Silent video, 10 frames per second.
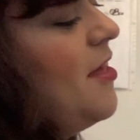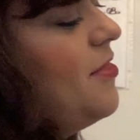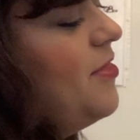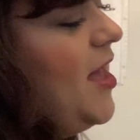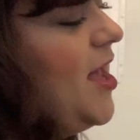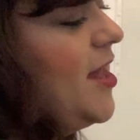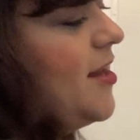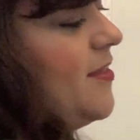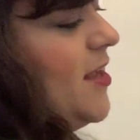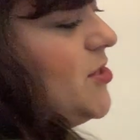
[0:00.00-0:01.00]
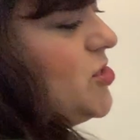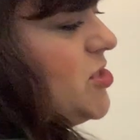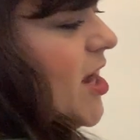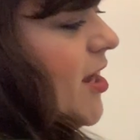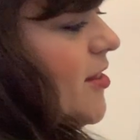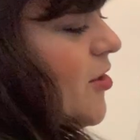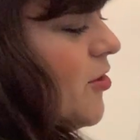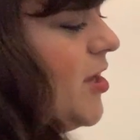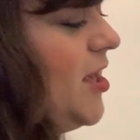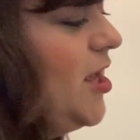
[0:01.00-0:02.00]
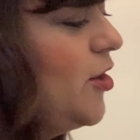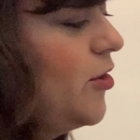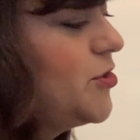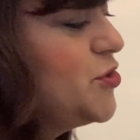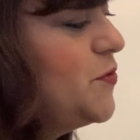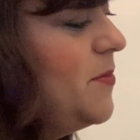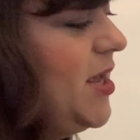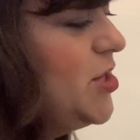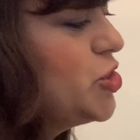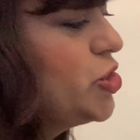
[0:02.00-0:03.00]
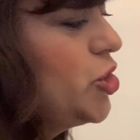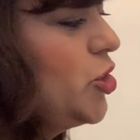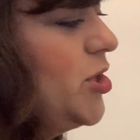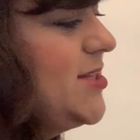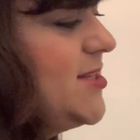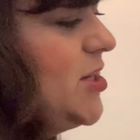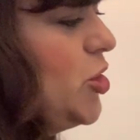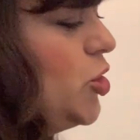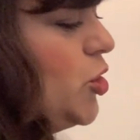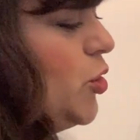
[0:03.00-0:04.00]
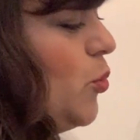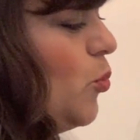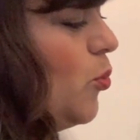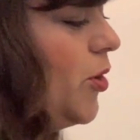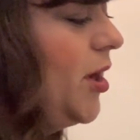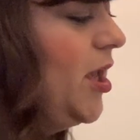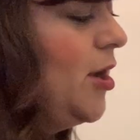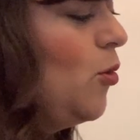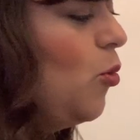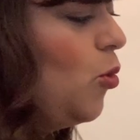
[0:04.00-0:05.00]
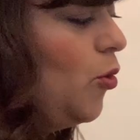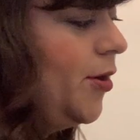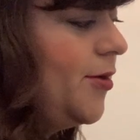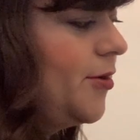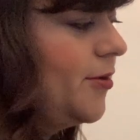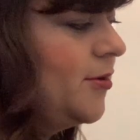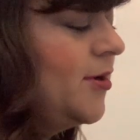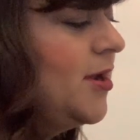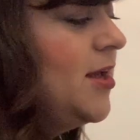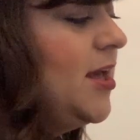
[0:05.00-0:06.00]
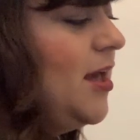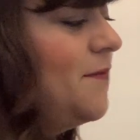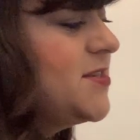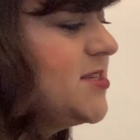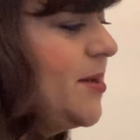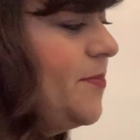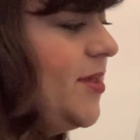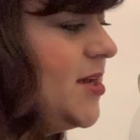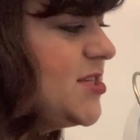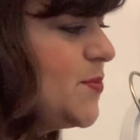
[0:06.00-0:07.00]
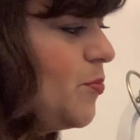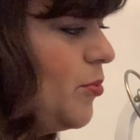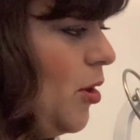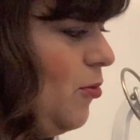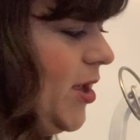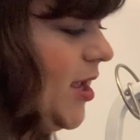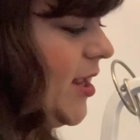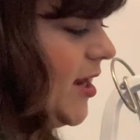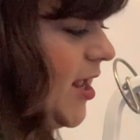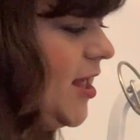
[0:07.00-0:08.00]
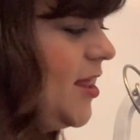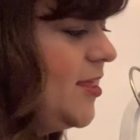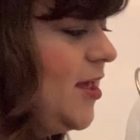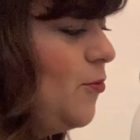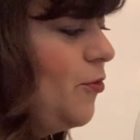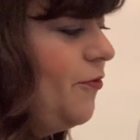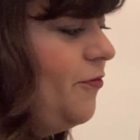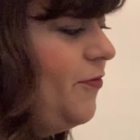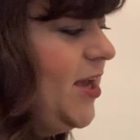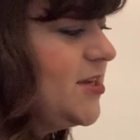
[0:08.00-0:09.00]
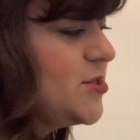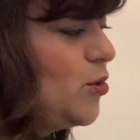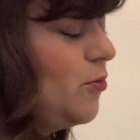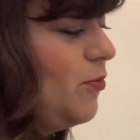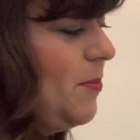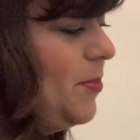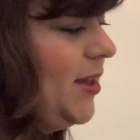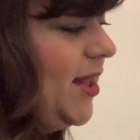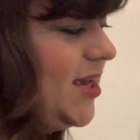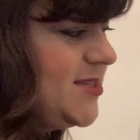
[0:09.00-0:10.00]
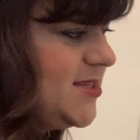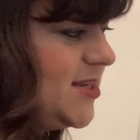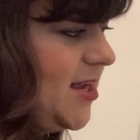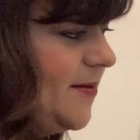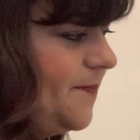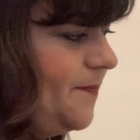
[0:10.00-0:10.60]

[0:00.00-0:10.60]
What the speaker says: Then they check their gear to make sure it's in good working order. If something is broken, they will fix or replace it.